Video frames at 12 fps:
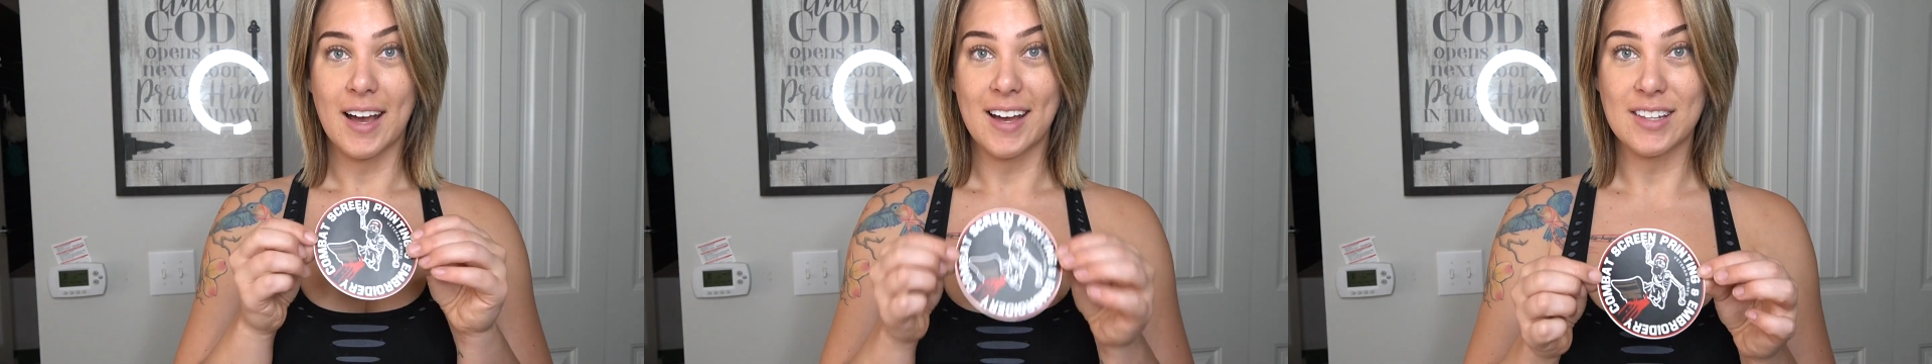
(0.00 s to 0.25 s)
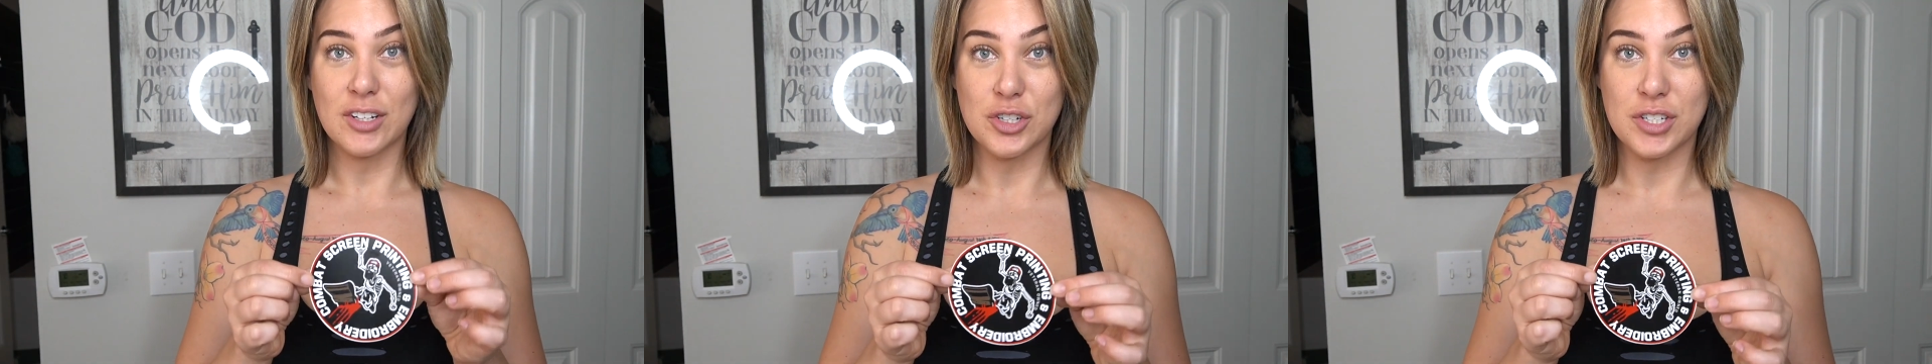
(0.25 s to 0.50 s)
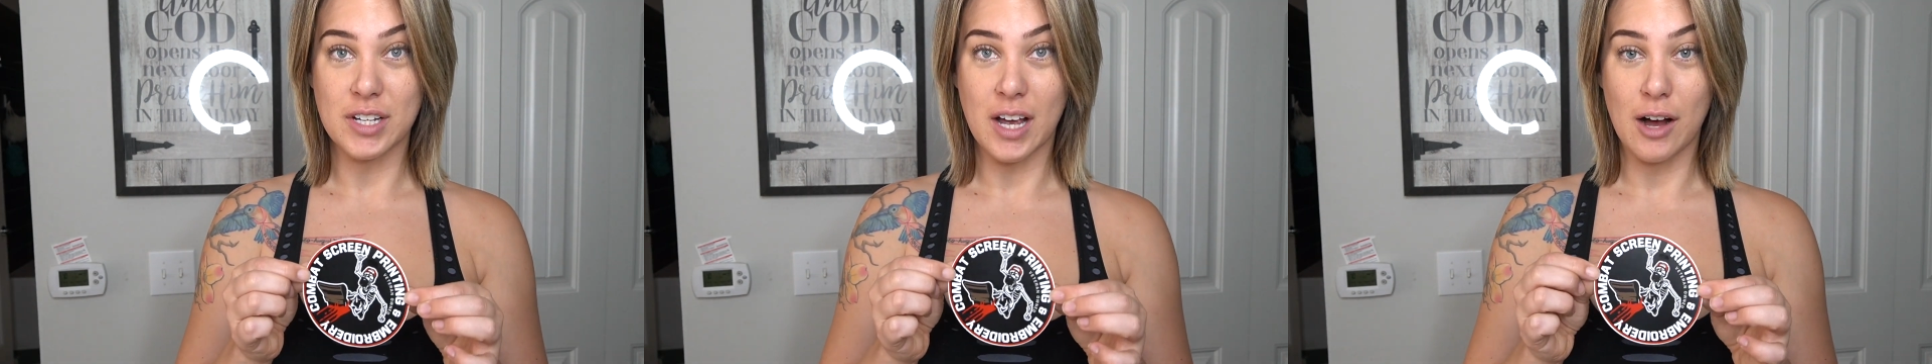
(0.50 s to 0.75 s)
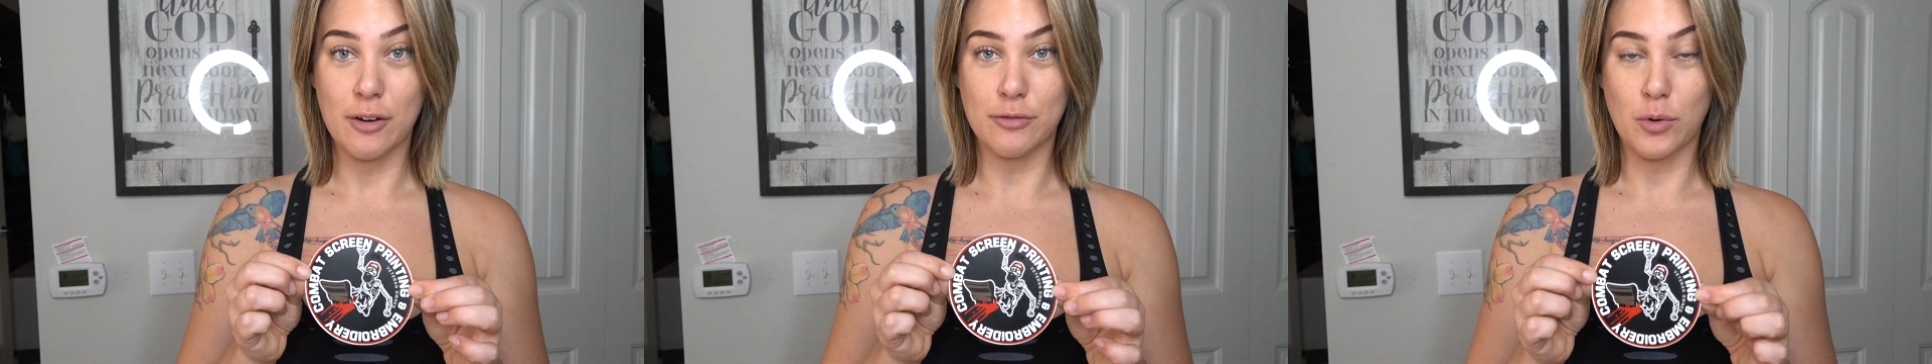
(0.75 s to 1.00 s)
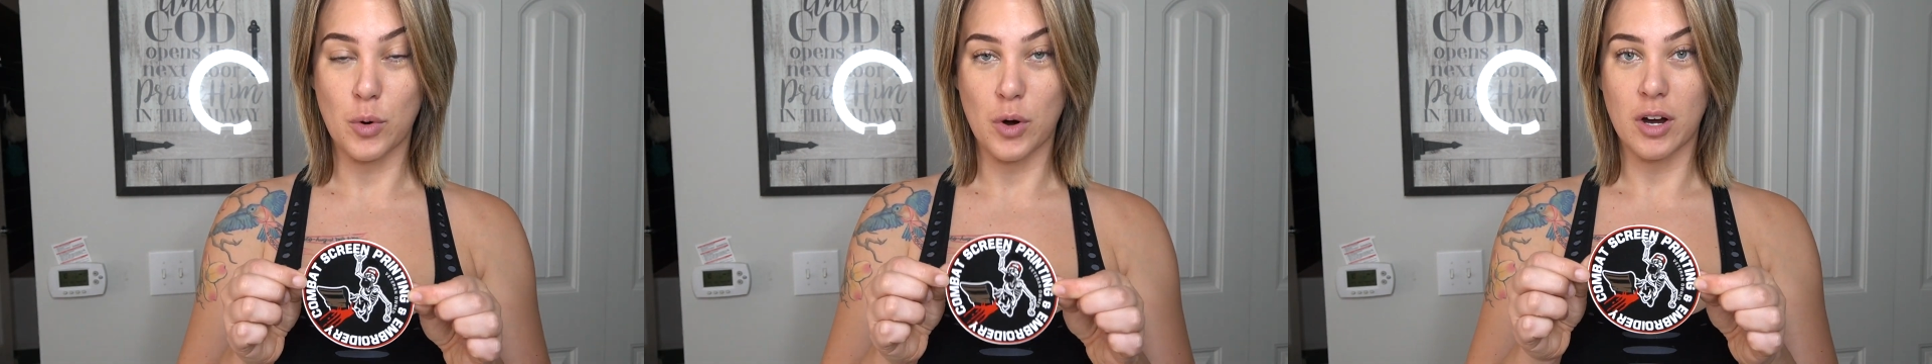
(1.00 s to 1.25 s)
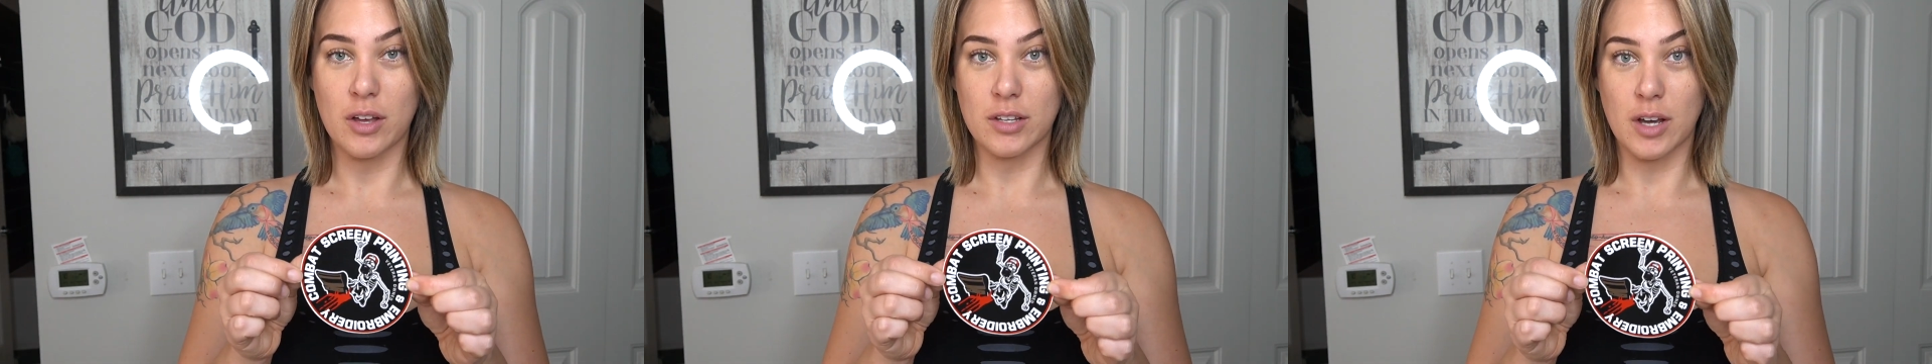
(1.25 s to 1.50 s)
And their decal
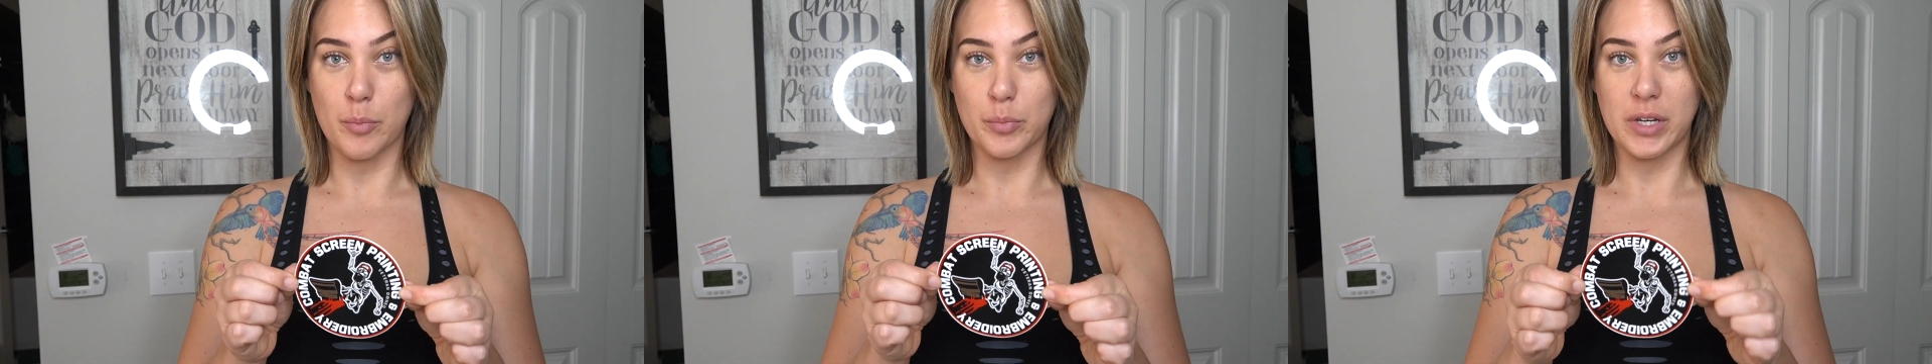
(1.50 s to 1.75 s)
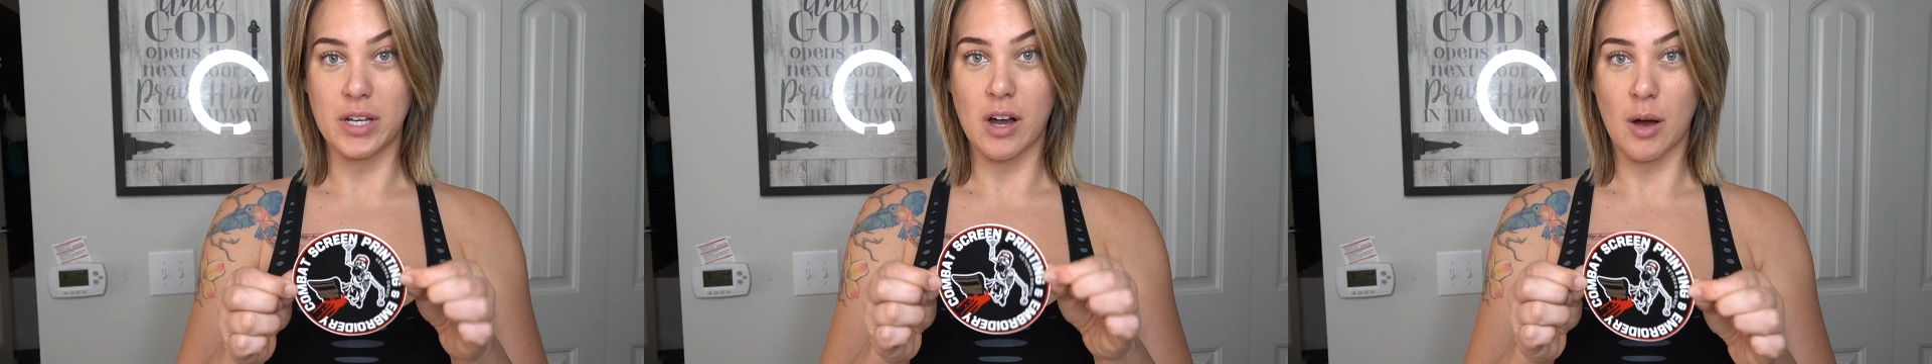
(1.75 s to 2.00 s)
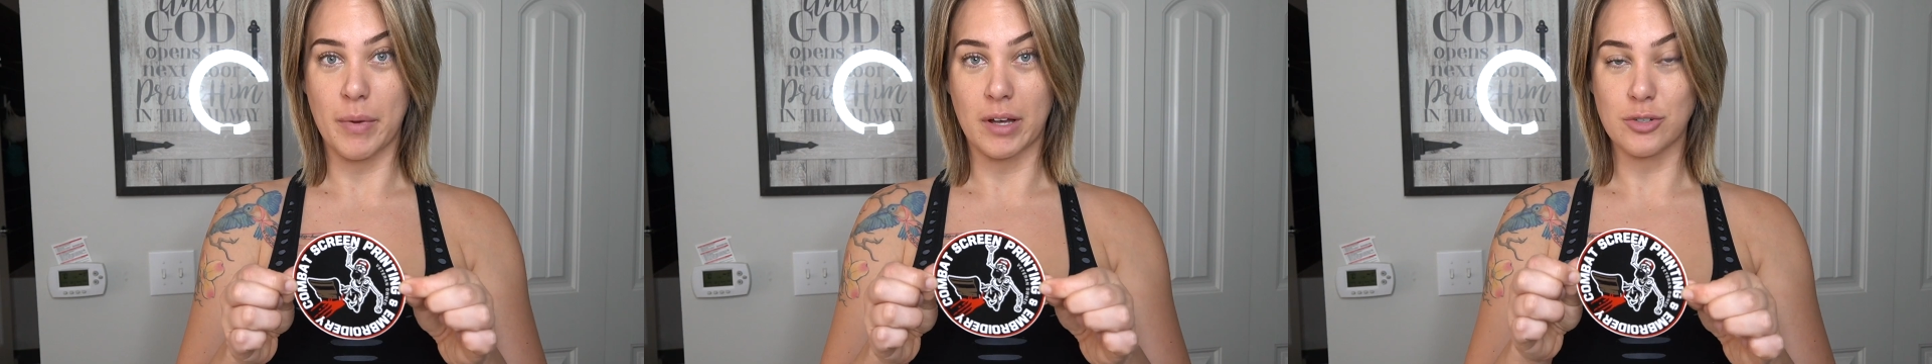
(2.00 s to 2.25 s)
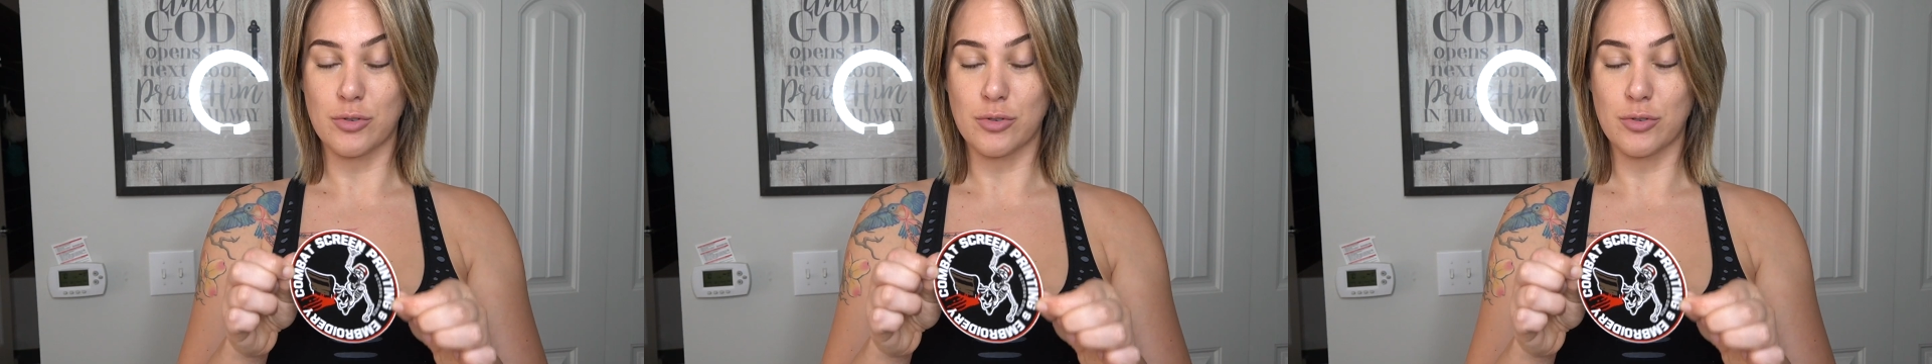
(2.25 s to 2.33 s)
for the company Combat